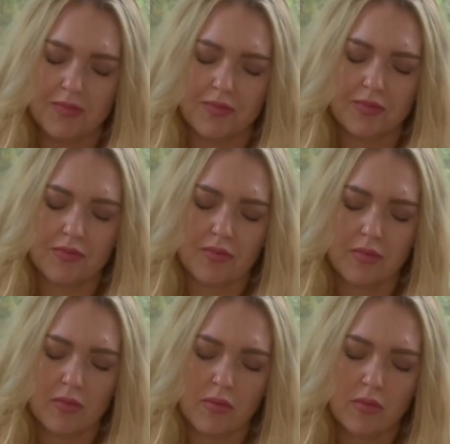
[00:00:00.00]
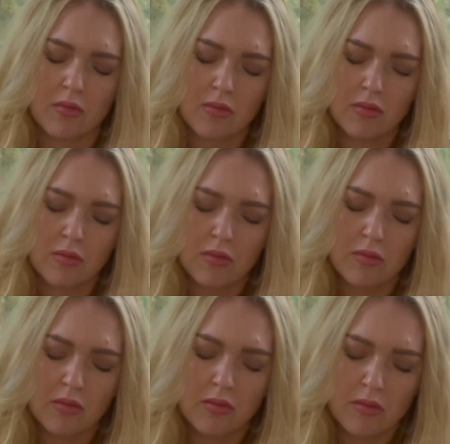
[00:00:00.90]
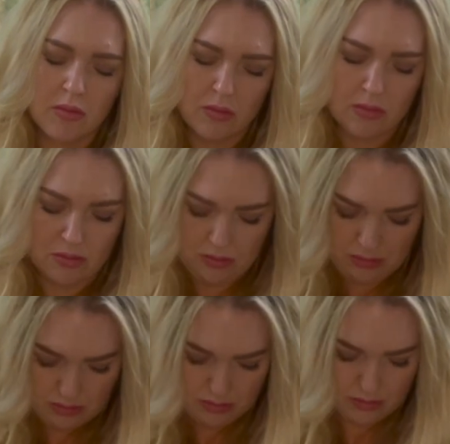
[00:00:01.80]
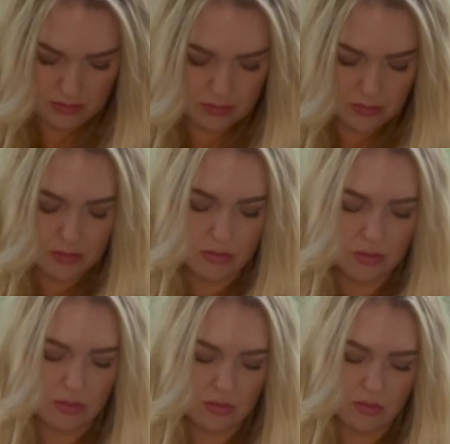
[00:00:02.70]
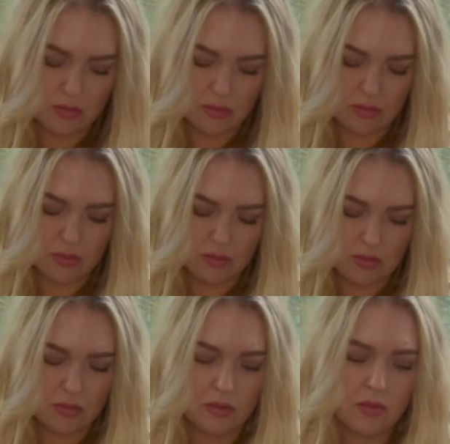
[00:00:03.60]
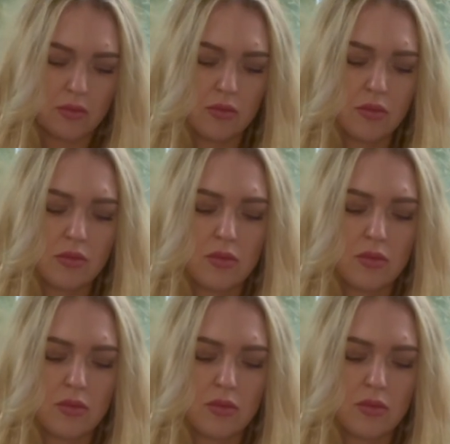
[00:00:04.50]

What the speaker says: Nobody speaks.